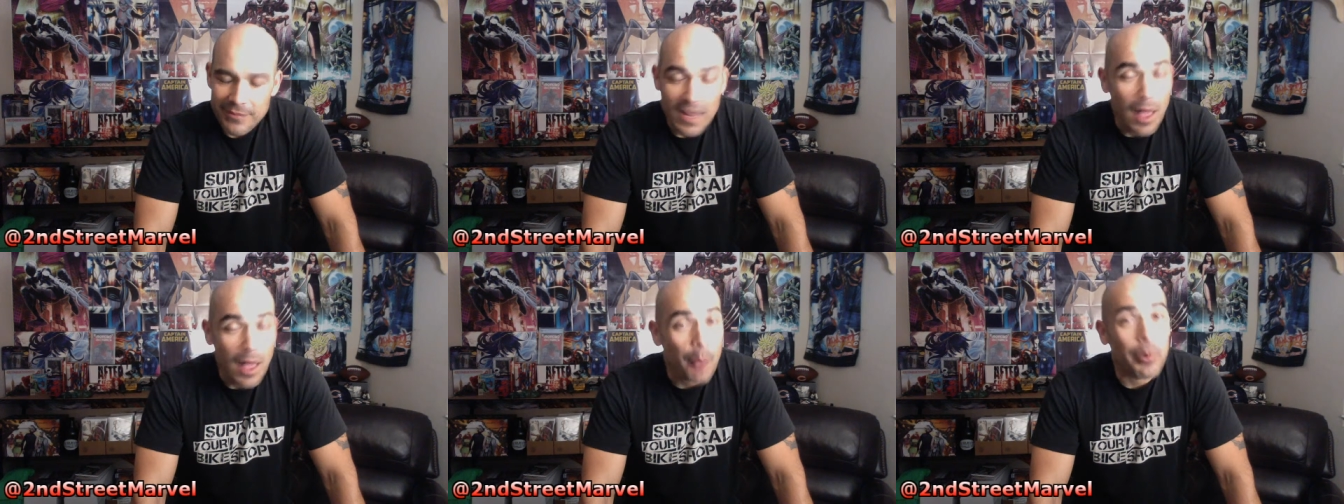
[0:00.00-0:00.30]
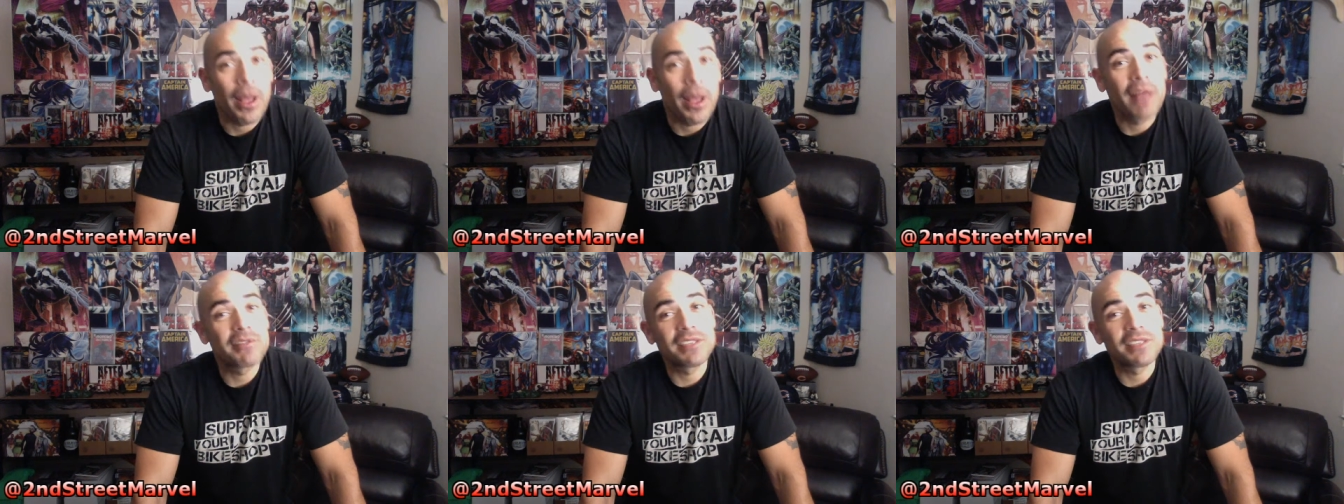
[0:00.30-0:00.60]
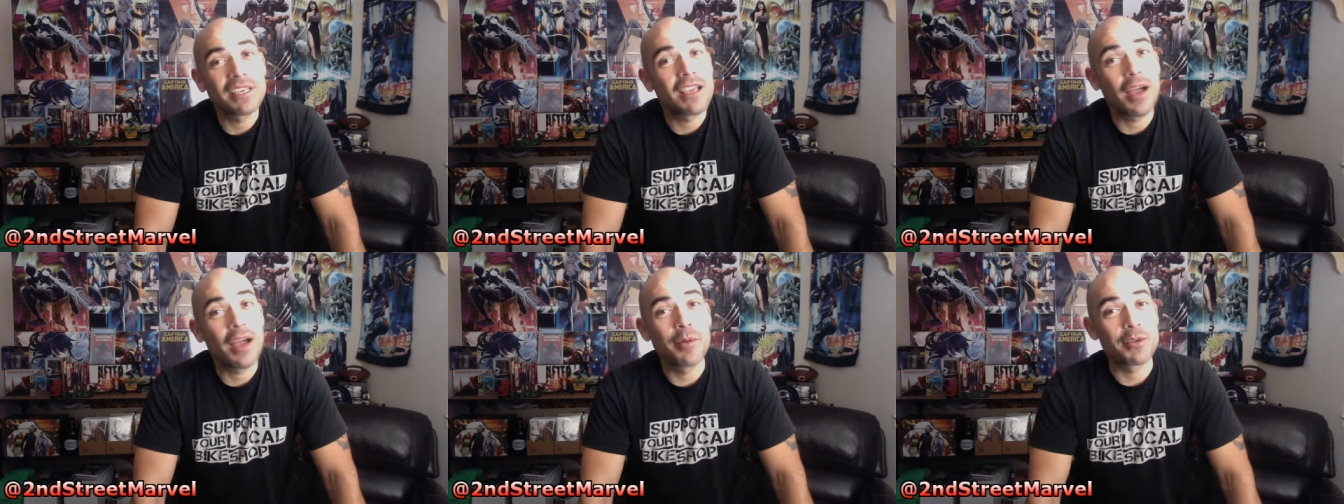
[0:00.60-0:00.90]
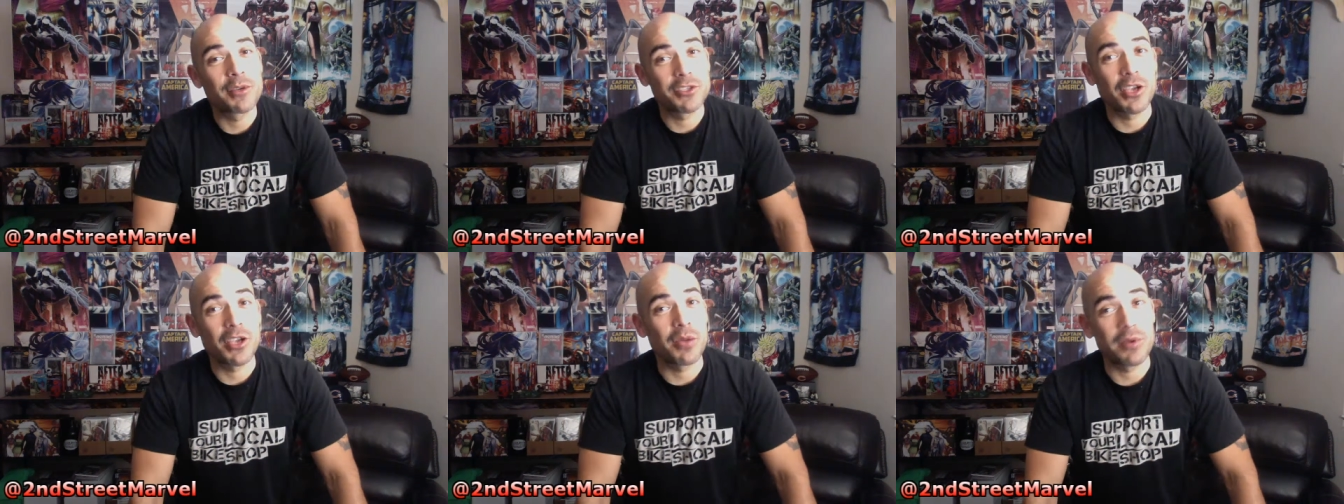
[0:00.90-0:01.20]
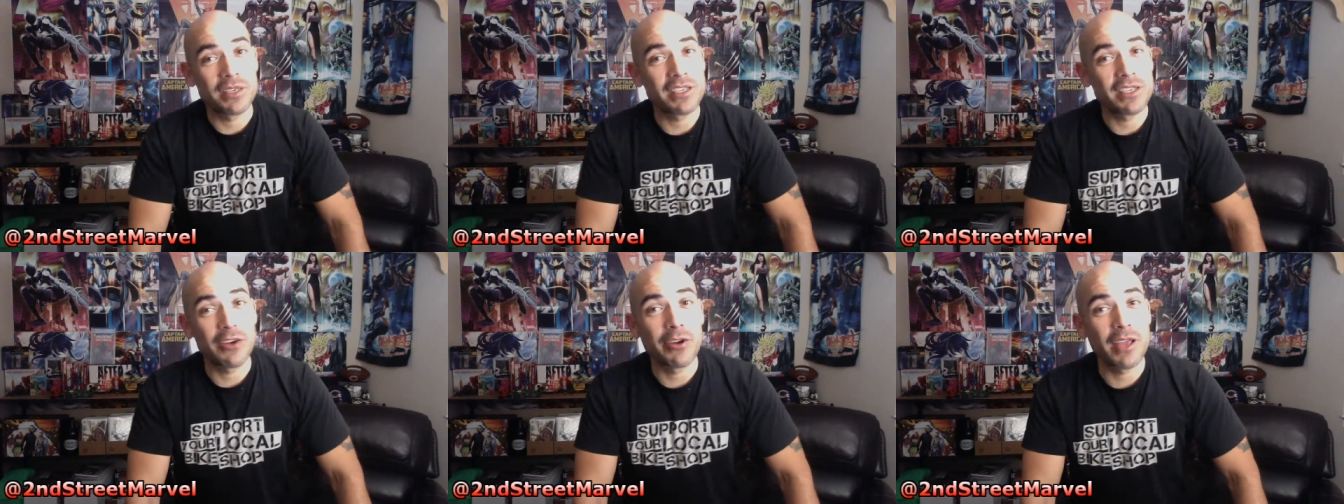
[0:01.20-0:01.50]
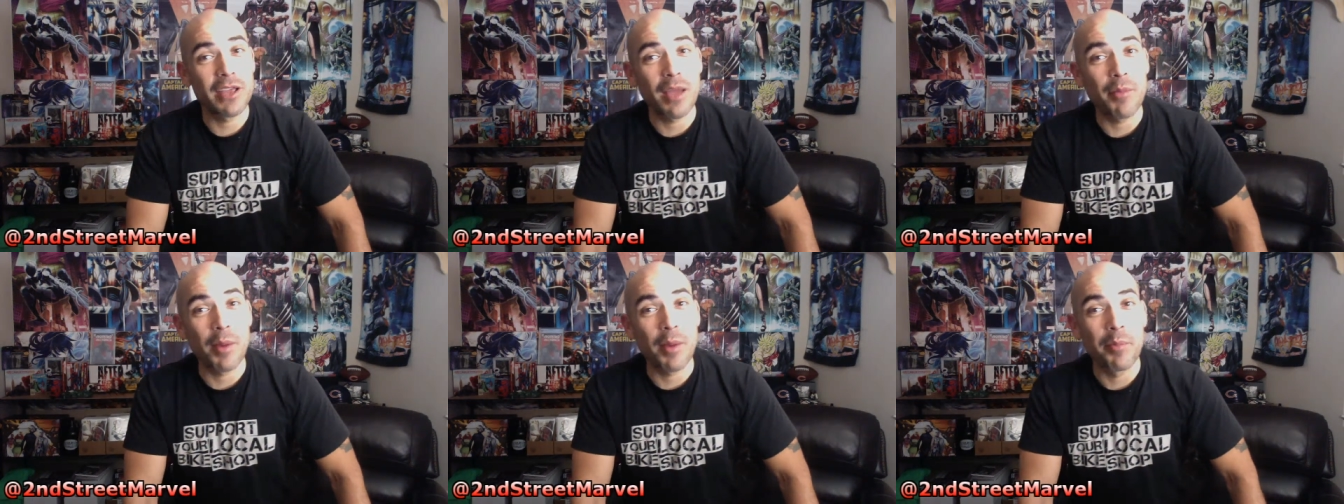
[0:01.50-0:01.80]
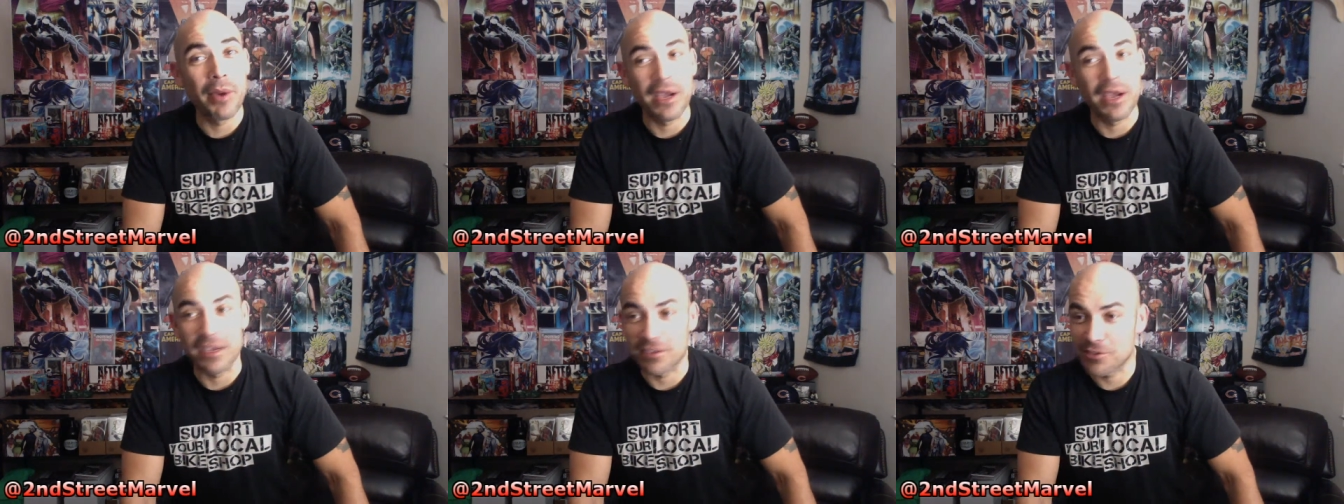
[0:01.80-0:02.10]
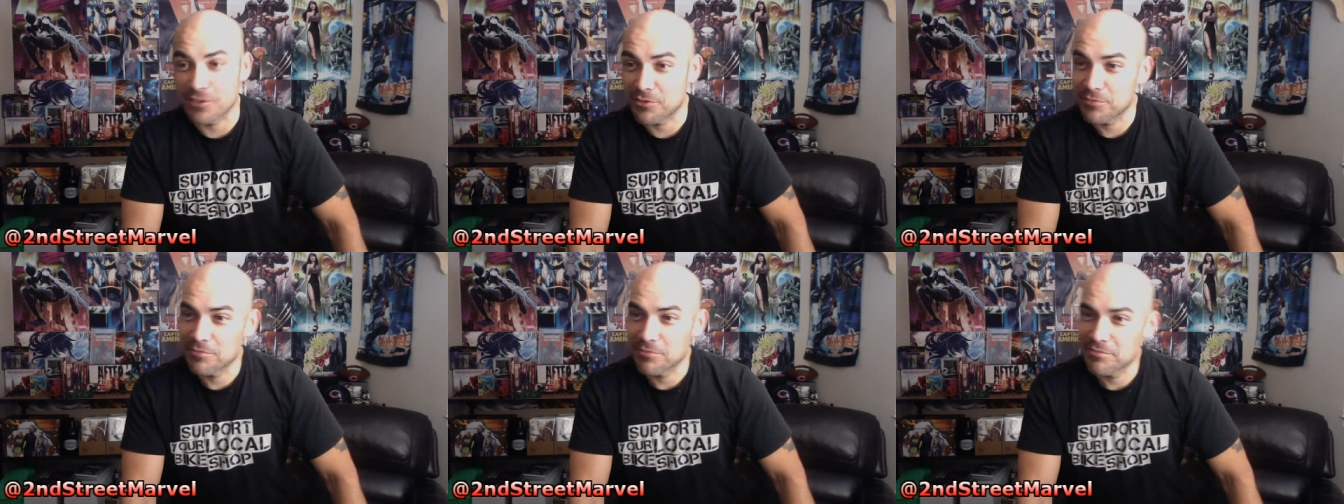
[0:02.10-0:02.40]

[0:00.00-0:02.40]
I'm gonna have to say comic shop because I already got my bikes.